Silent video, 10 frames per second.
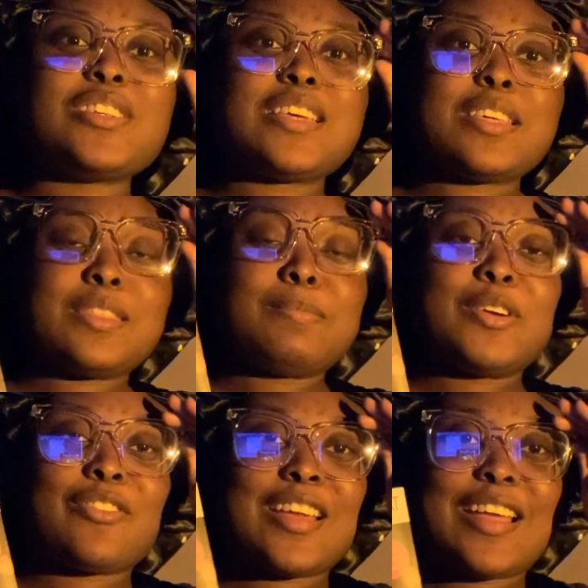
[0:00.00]
take a thumbnail
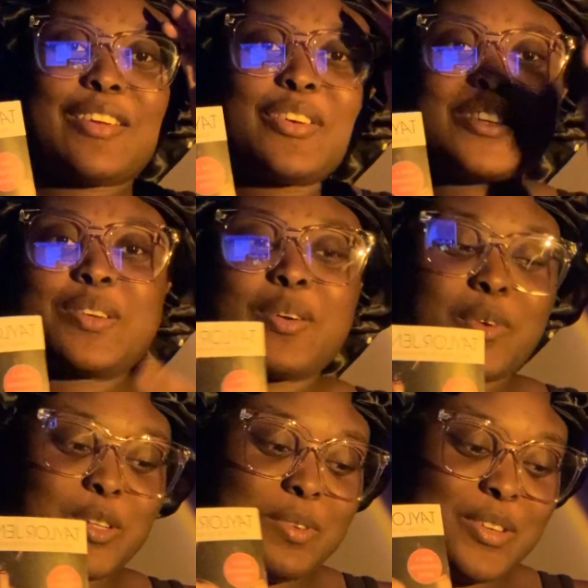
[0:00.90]
right now. You guys are gonna
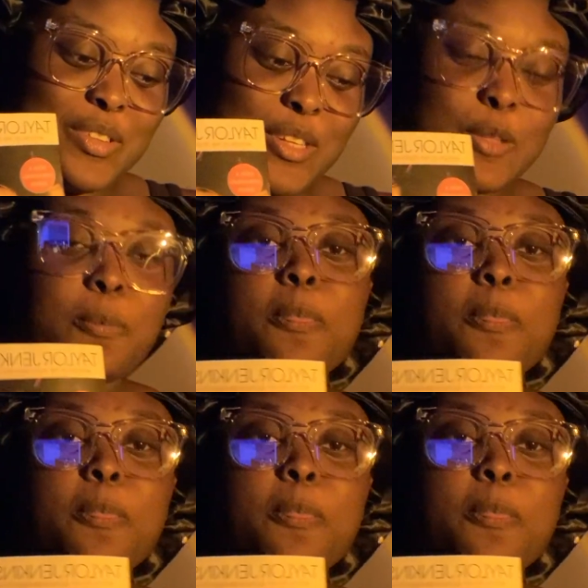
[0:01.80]
watch me do this.